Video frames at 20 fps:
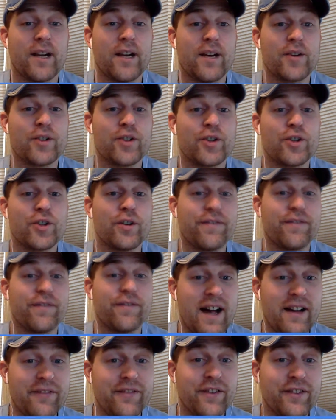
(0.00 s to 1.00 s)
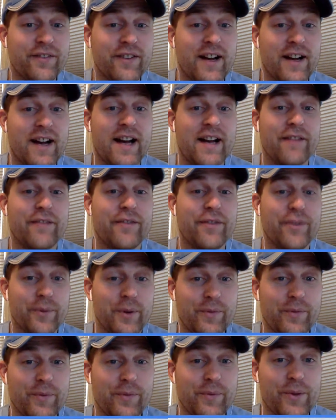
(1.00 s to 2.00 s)
shooting 5 for 5, 3
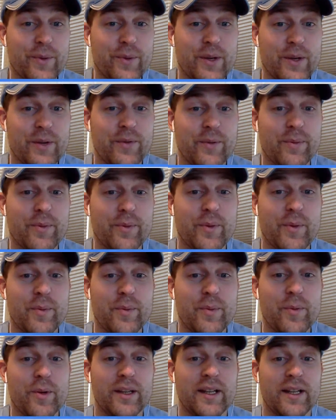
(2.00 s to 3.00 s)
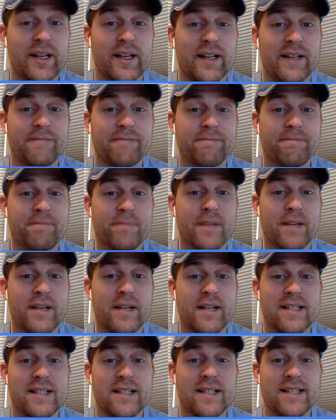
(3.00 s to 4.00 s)
for 3 from three-point line,
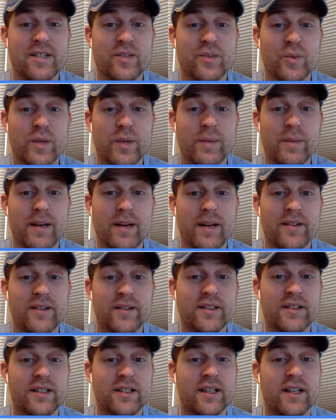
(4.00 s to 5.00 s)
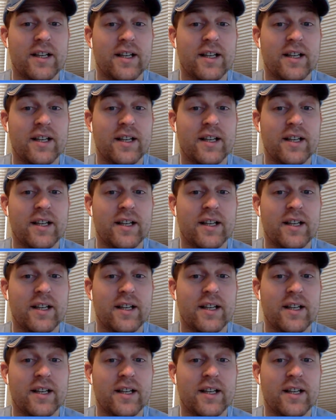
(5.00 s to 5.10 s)
6 rebounds.